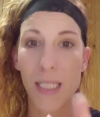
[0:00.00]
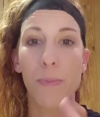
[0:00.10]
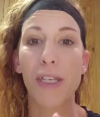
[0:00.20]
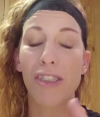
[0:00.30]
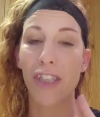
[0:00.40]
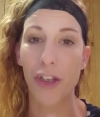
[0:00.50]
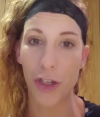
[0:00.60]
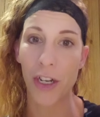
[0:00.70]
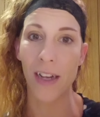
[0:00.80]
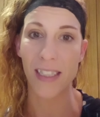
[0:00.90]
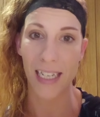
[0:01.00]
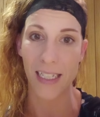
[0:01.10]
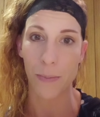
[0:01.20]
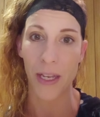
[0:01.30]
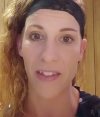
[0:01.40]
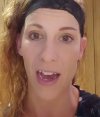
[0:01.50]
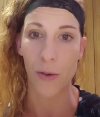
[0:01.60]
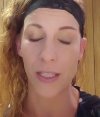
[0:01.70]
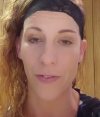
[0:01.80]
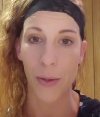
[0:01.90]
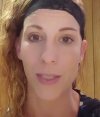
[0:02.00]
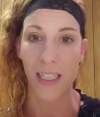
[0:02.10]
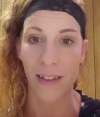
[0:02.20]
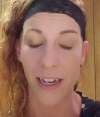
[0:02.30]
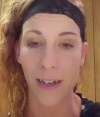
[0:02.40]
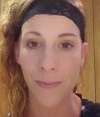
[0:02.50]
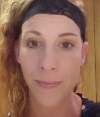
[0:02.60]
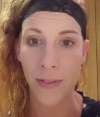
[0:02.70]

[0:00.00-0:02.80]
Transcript: is because they could not stand to be in the house if I wasn't there.